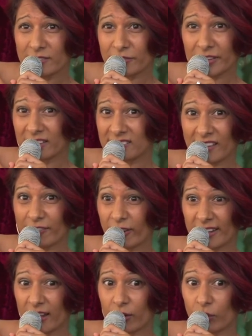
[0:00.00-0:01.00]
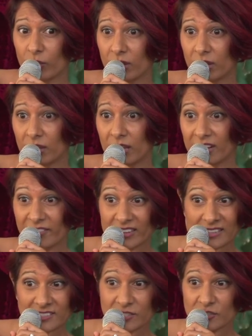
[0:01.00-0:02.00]
to feel safe right now? And if I
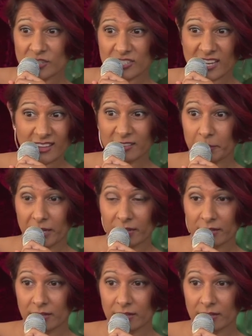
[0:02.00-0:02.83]
listen, she tells me.